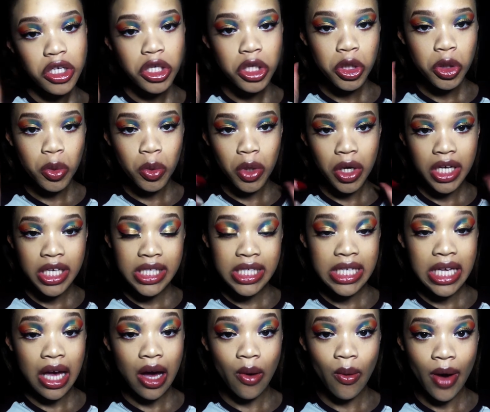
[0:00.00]
you want to
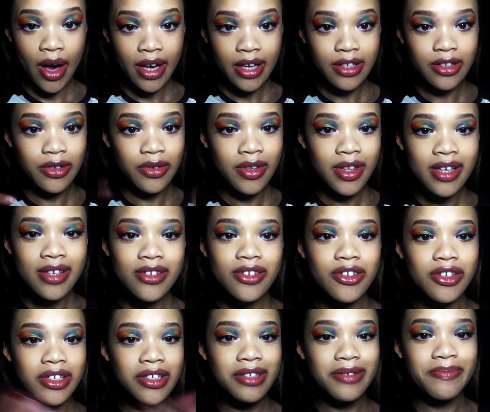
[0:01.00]
see how I do this,
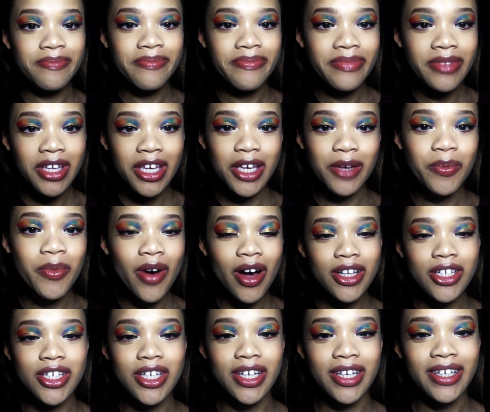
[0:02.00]
just keep
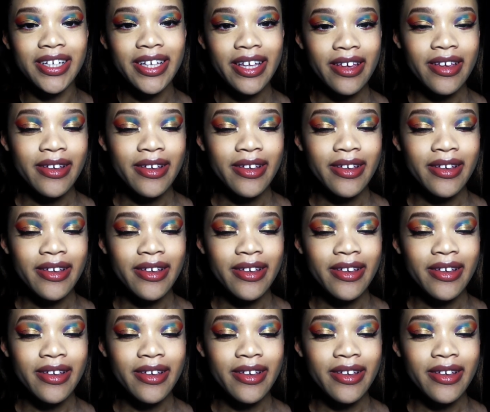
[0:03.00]
watching.